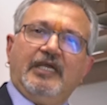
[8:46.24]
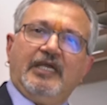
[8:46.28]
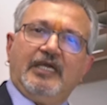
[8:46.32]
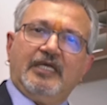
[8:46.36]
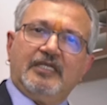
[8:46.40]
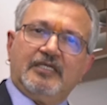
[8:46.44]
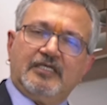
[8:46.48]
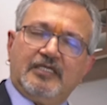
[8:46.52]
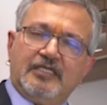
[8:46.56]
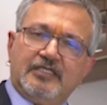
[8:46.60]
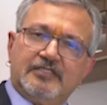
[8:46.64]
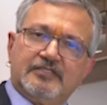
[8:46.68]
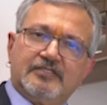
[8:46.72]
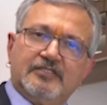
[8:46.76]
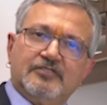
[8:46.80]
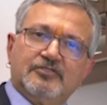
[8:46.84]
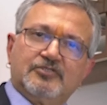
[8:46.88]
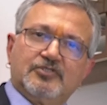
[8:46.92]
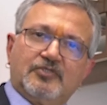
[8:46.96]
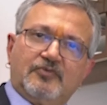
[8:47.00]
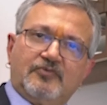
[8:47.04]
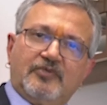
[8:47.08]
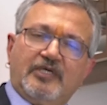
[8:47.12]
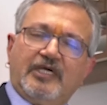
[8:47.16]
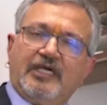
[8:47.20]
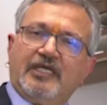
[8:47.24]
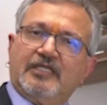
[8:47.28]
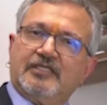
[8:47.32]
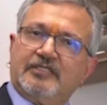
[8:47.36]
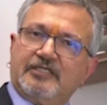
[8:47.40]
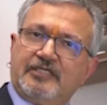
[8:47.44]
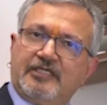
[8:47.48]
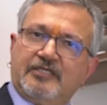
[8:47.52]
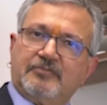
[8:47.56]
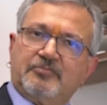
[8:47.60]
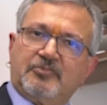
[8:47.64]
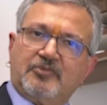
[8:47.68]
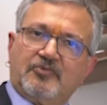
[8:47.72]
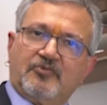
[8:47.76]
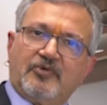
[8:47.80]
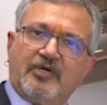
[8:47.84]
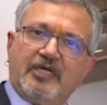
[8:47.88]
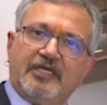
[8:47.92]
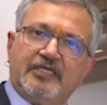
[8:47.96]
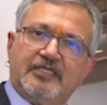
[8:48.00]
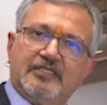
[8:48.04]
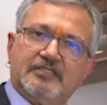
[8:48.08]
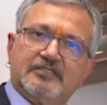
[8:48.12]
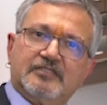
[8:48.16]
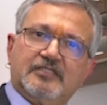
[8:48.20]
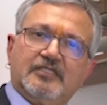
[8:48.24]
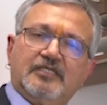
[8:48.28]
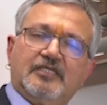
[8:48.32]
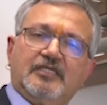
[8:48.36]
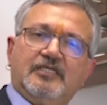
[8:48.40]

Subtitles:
and listen to our healthcare providers,